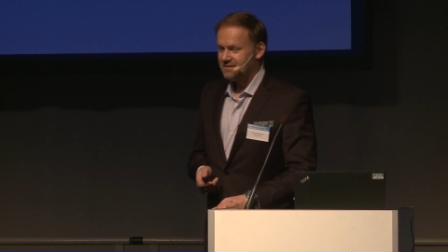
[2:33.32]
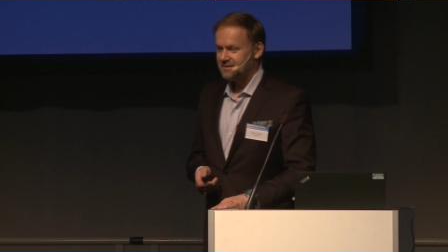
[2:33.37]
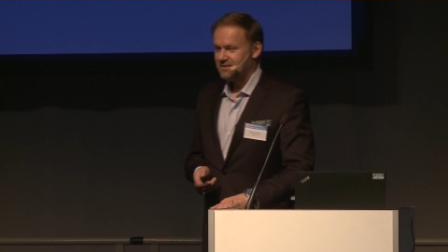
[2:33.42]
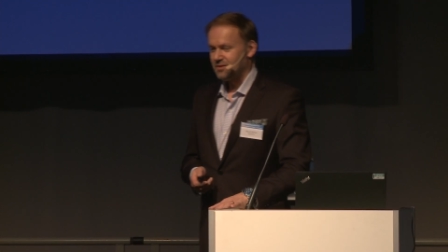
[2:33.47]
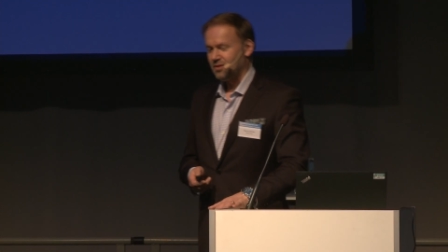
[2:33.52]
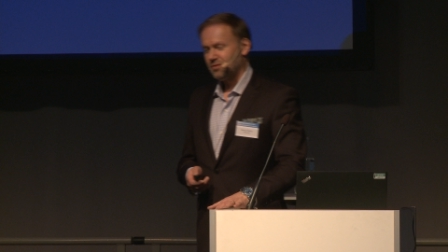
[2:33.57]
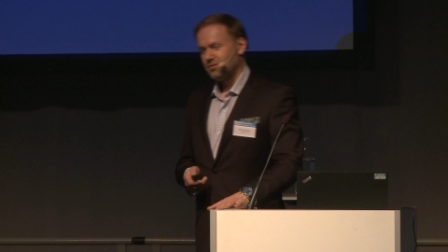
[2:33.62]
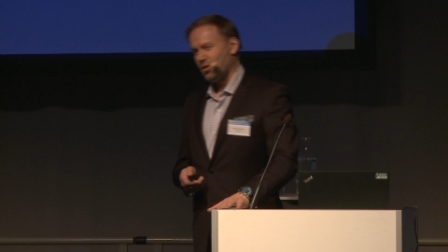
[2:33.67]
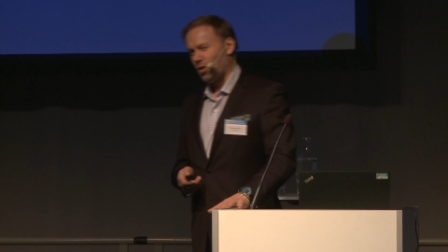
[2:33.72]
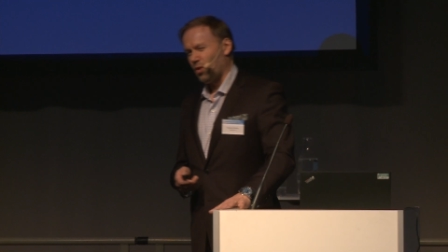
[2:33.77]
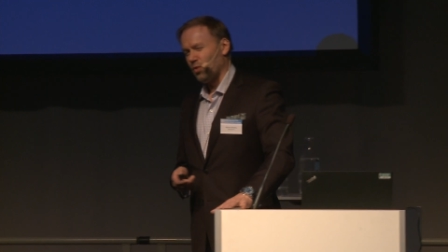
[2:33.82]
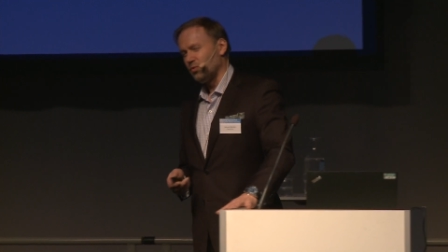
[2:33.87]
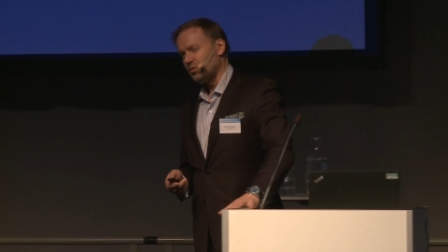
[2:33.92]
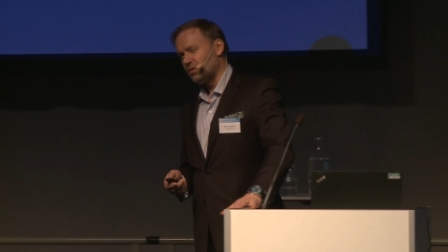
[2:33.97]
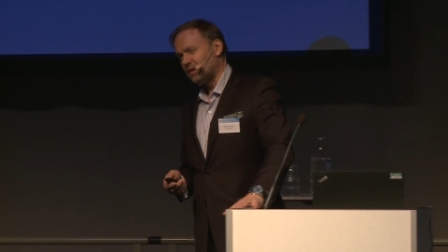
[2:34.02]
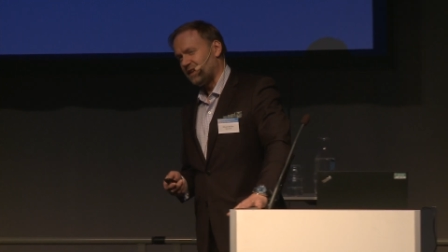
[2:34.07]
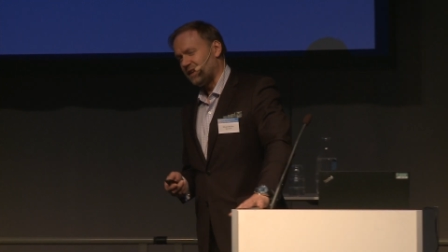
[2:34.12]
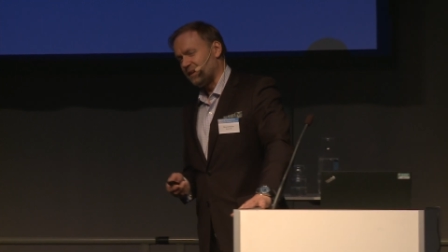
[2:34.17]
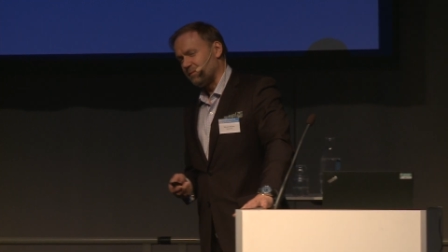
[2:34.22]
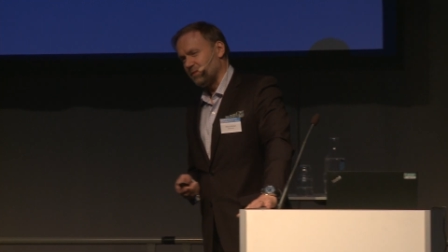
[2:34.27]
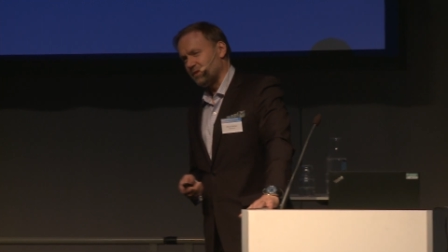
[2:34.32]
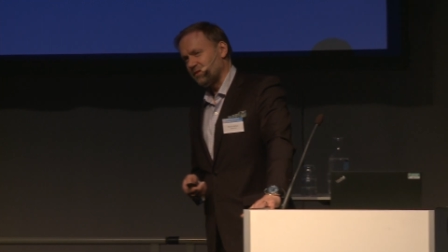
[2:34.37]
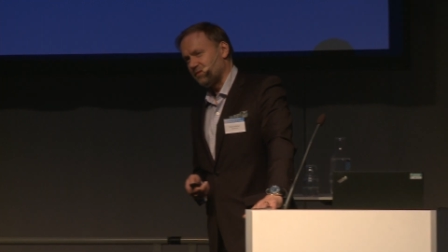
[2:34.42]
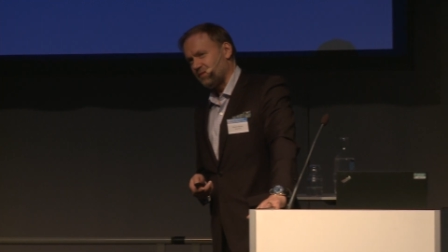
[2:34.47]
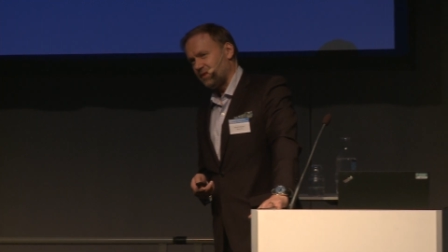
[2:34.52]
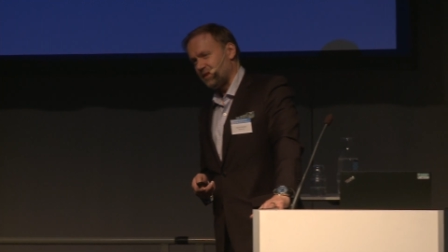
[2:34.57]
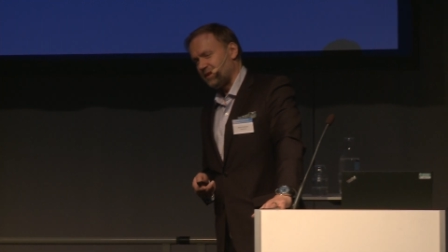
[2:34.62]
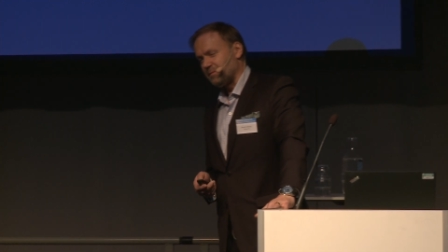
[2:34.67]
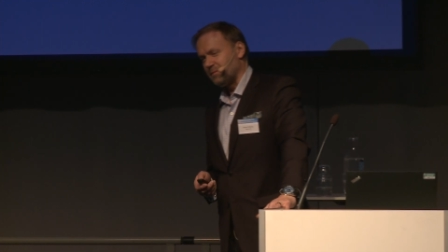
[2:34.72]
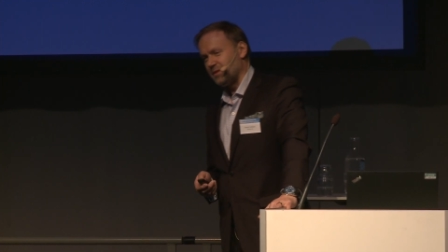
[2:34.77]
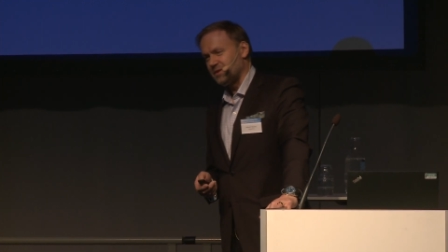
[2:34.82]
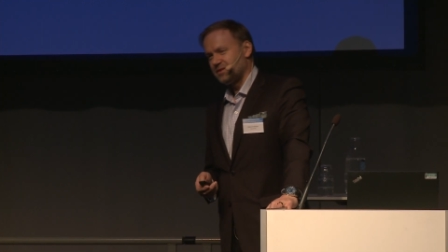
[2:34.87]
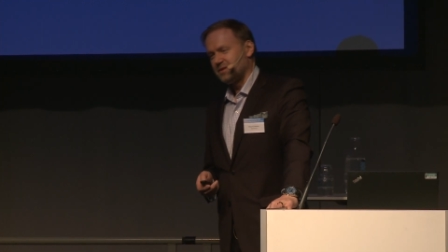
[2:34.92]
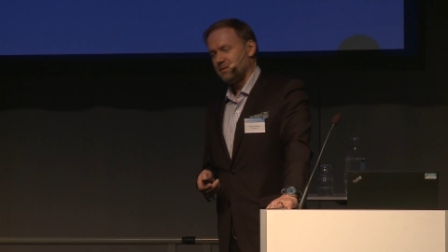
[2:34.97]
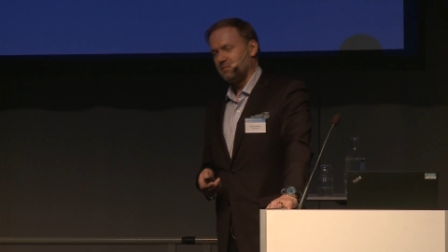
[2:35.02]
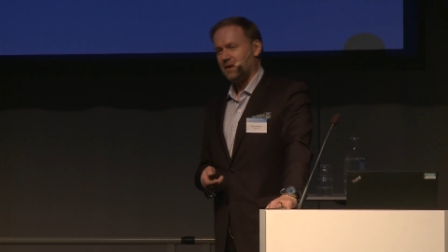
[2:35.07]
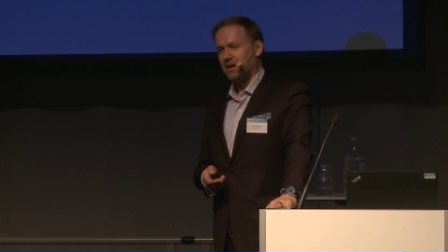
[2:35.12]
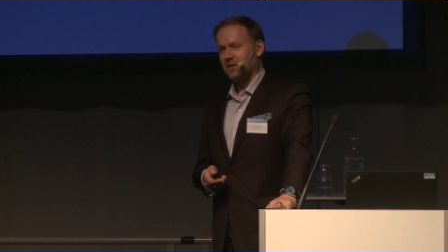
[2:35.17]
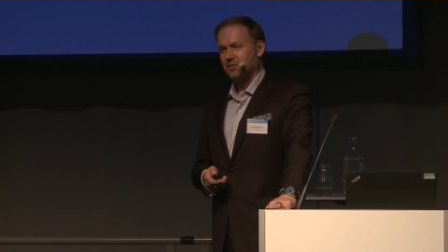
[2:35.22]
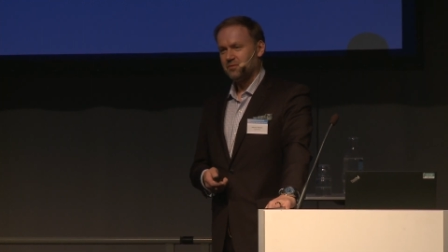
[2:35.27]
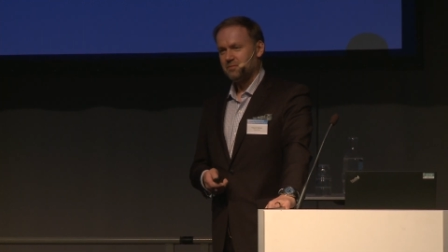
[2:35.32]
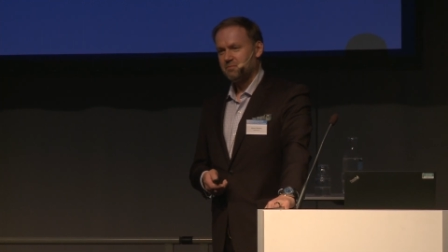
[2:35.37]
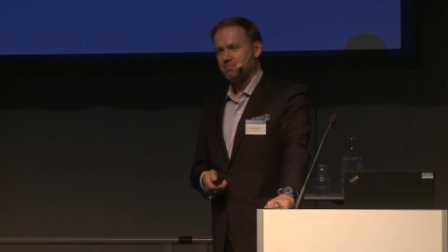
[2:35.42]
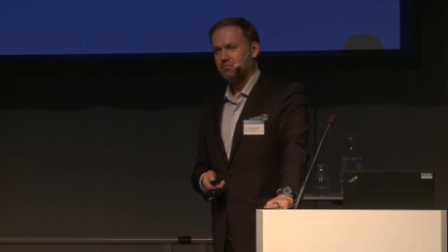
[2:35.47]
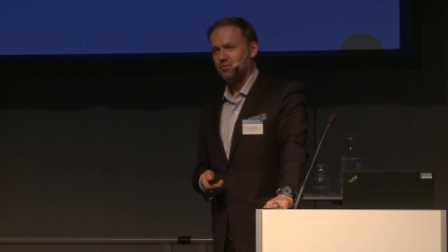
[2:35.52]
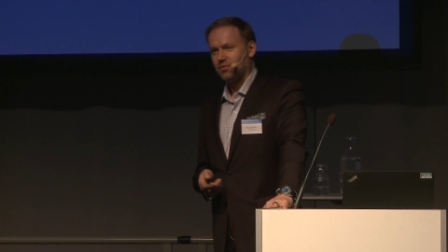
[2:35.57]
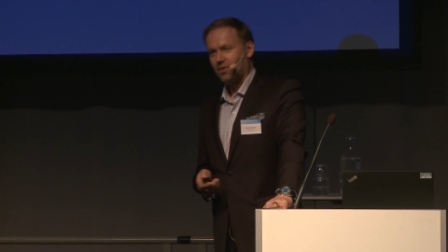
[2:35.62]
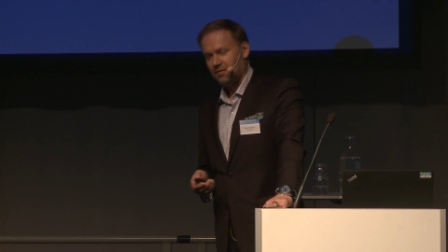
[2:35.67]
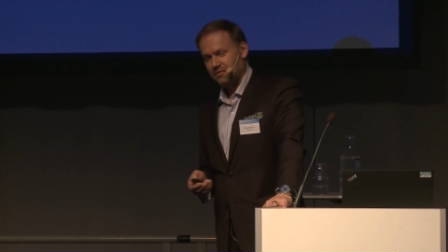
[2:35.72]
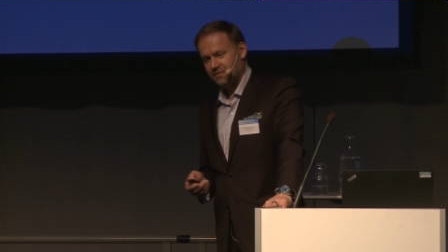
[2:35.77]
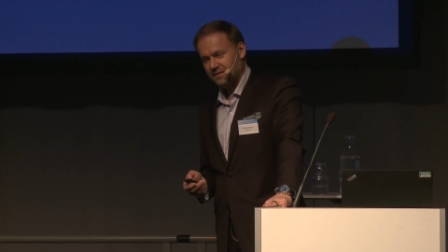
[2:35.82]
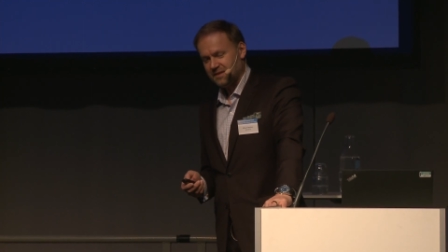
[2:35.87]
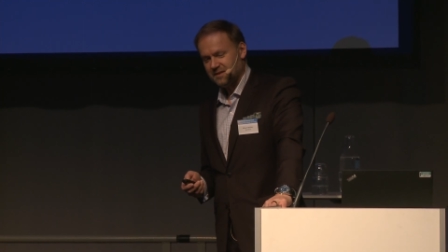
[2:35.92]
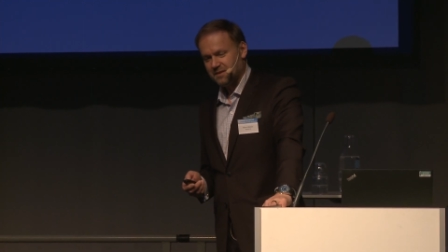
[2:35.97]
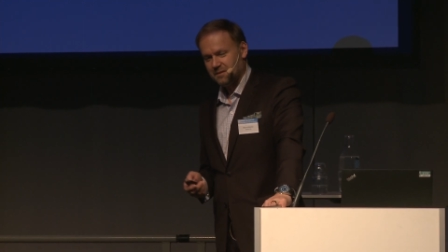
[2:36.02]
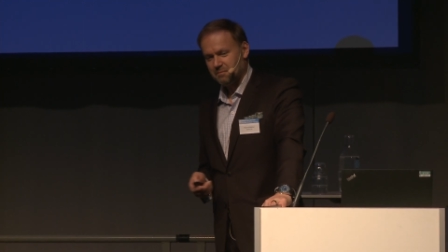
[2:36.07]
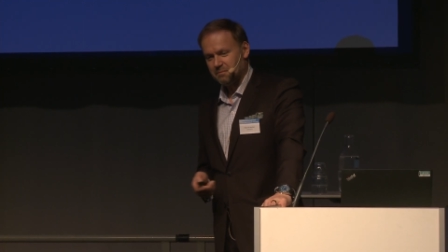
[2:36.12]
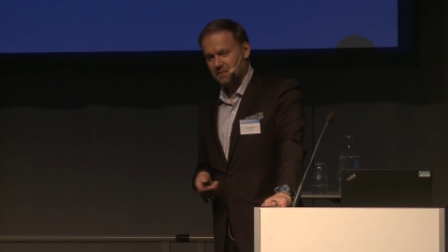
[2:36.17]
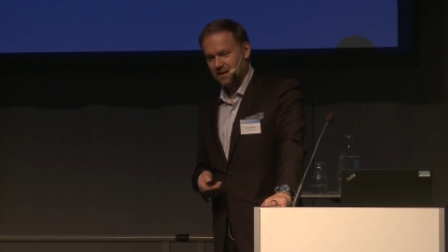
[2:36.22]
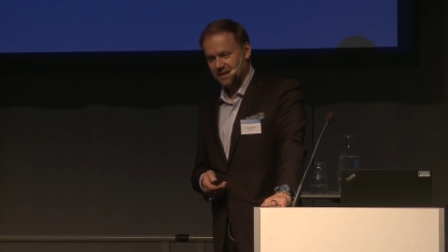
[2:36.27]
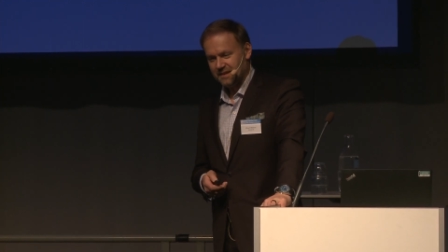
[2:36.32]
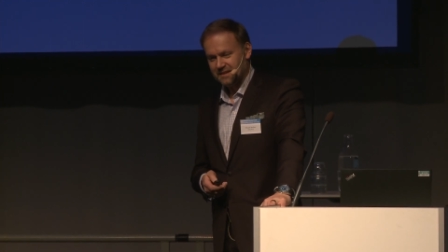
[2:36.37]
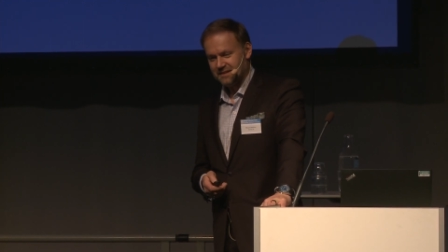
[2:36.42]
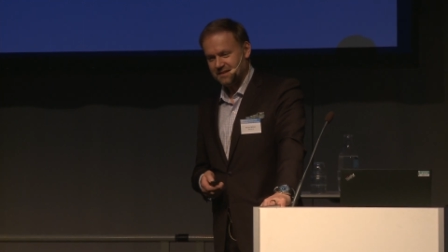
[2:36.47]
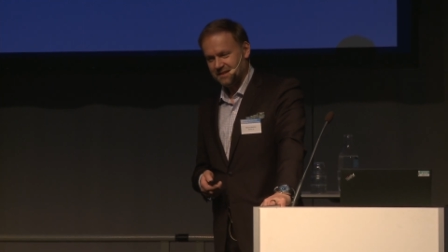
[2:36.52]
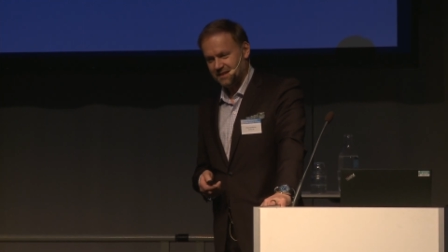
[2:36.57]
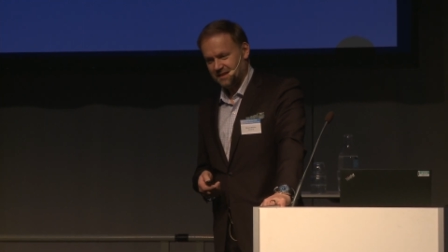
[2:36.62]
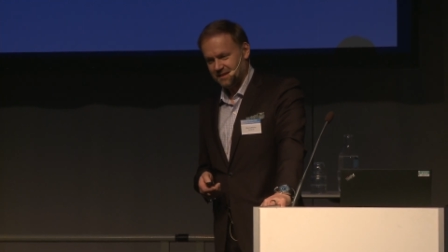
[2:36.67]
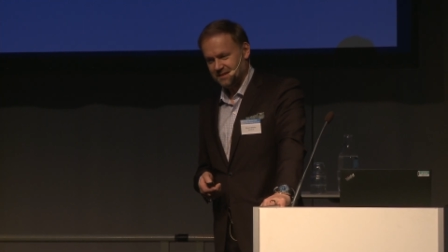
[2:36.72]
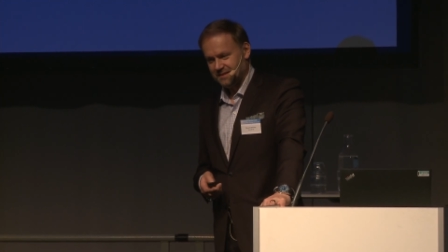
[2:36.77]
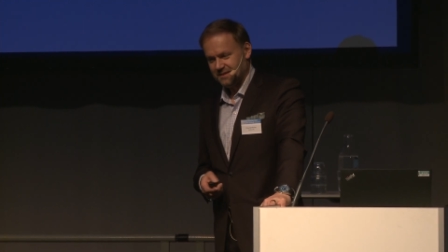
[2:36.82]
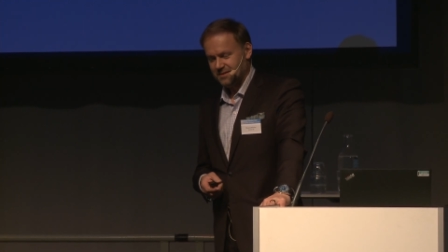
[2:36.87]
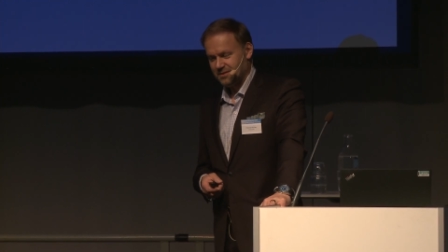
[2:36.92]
not only but very much about profitability.